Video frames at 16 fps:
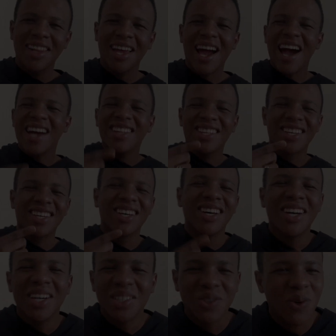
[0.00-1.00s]
they either
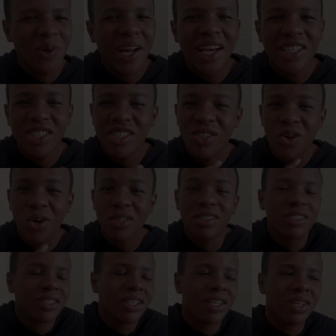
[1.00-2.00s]
don't actually
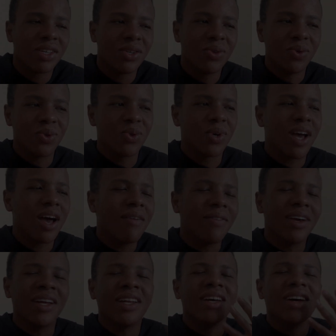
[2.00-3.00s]
consider you to have
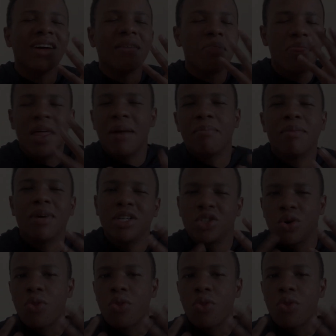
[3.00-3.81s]
that much